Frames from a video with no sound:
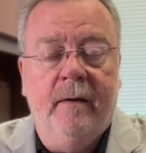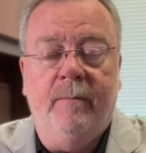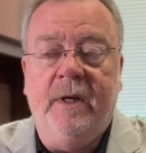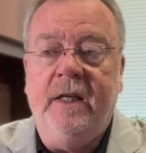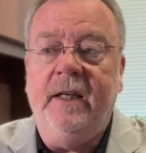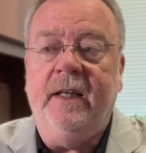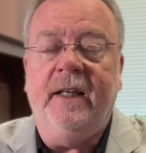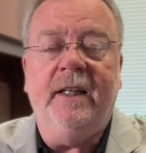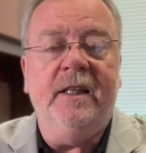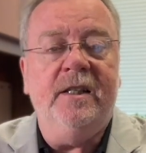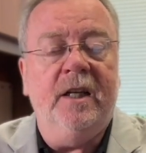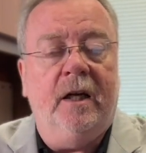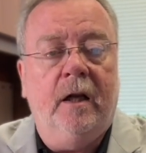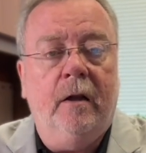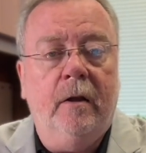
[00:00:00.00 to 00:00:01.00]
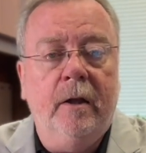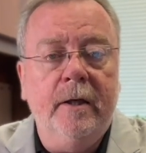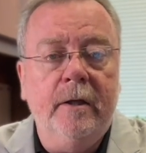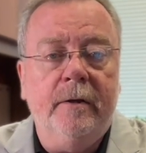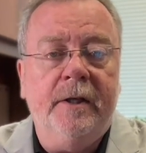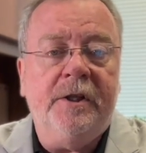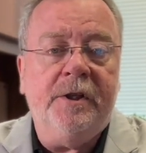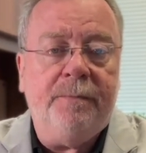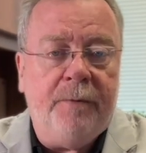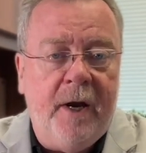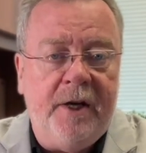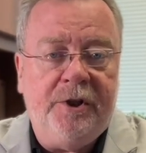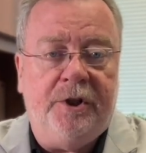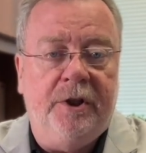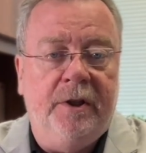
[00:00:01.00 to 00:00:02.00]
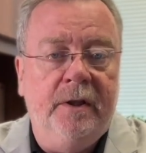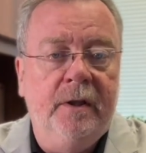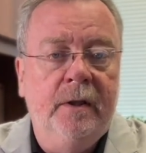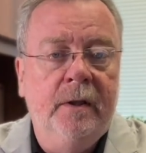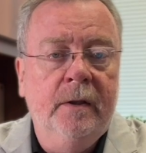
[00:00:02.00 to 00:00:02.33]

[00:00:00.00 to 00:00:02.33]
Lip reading: meaning it is a clear expression